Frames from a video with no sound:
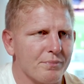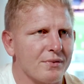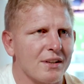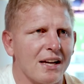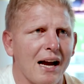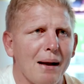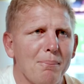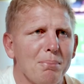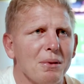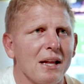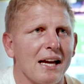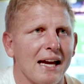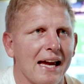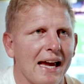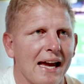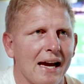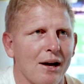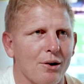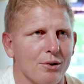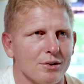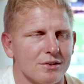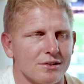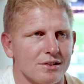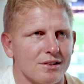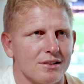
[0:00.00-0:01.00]
couple of
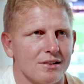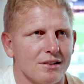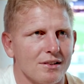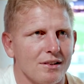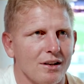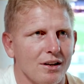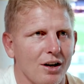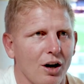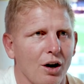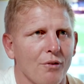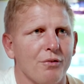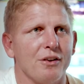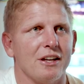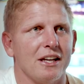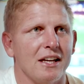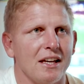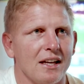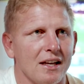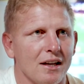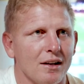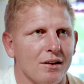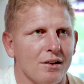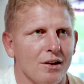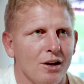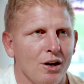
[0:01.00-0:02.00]
hours of a
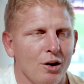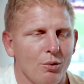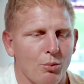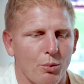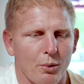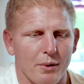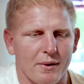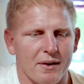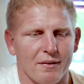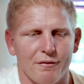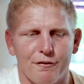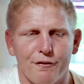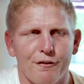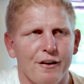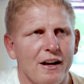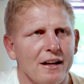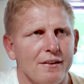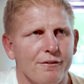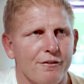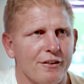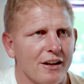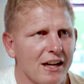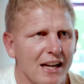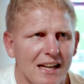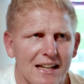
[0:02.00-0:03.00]
year where we can
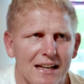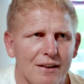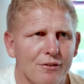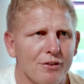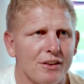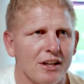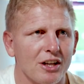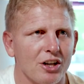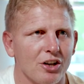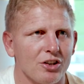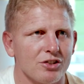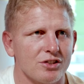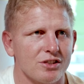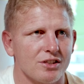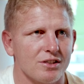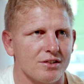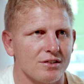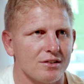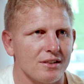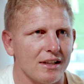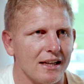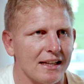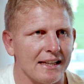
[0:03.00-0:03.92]
forget everything else